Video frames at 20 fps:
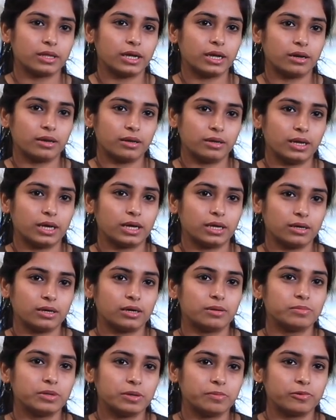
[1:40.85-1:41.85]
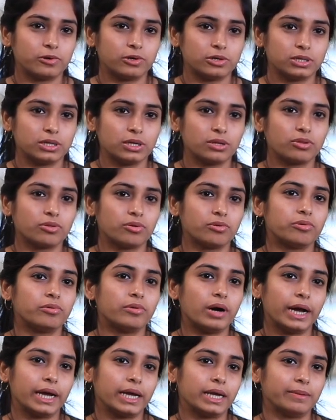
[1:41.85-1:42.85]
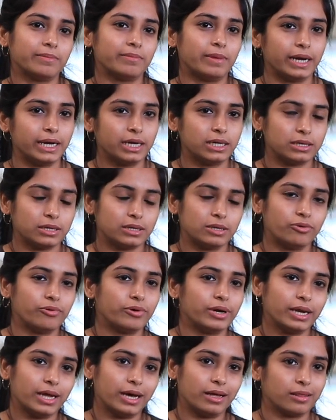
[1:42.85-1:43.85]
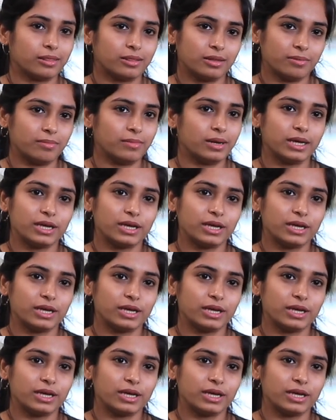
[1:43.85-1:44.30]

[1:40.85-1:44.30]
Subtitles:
They are taking up the project, so I might go and ask them,